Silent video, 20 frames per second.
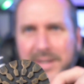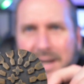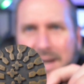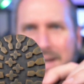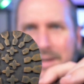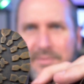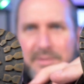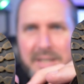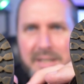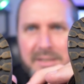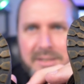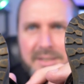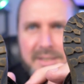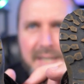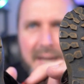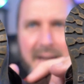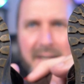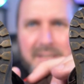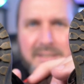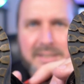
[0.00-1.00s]
I have the
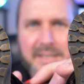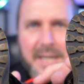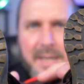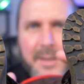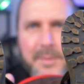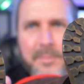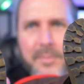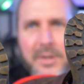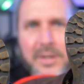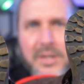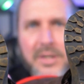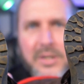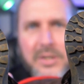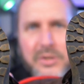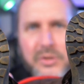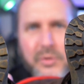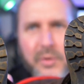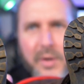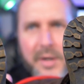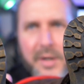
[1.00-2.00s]
exact same
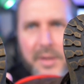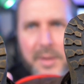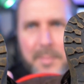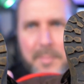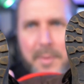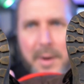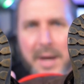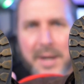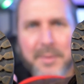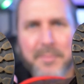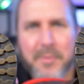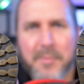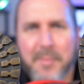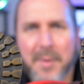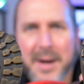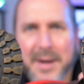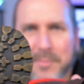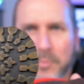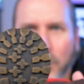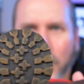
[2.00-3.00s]
tread on the bottom of
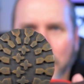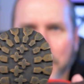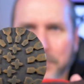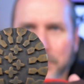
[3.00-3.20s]
my work